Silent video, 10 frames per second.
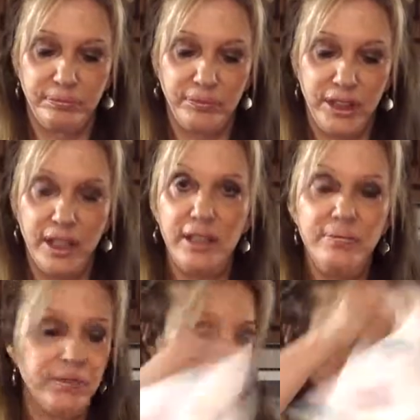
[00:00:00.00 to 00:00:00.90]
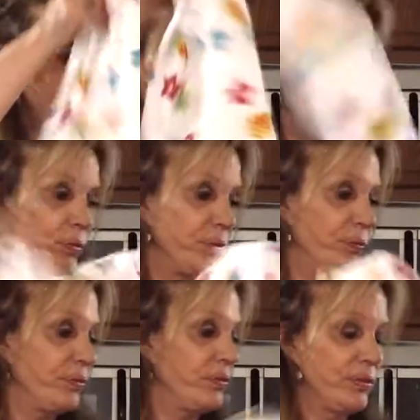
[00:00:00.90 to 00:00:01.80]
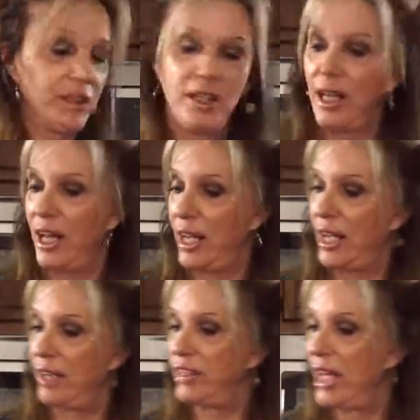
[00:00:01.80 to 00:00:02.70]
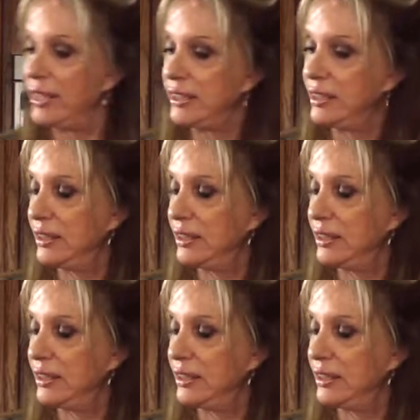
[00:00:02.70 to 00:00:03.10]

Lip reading: Okay, so I've got